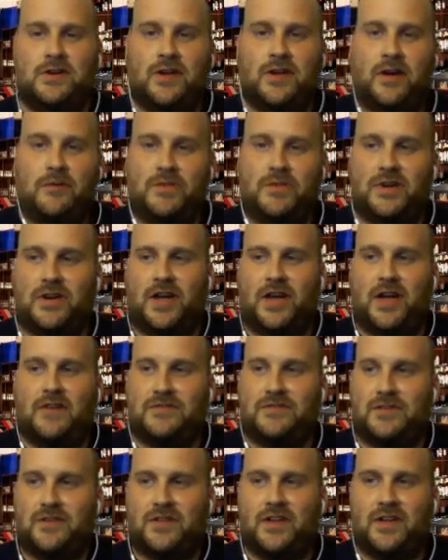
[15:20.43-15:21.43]
I'm gonna have
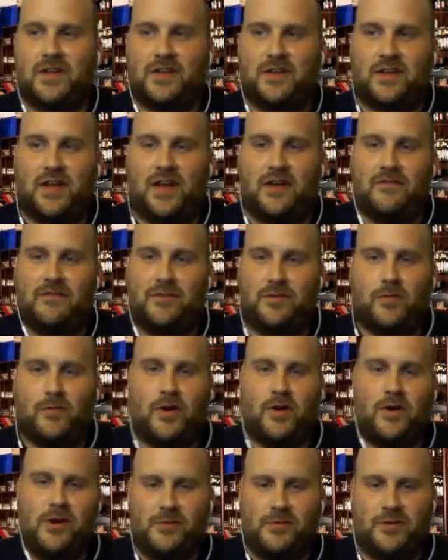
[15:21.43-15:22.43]
to like have your
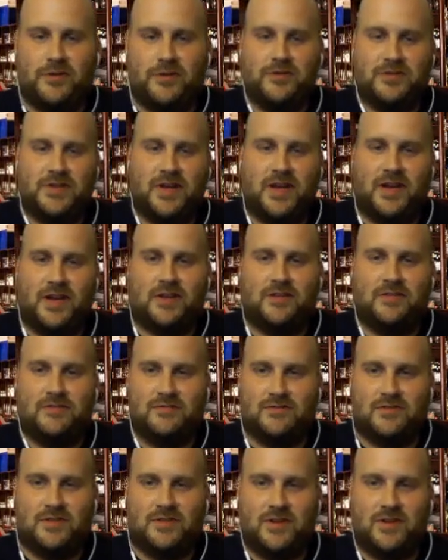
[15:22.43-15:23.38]
mom or your dad,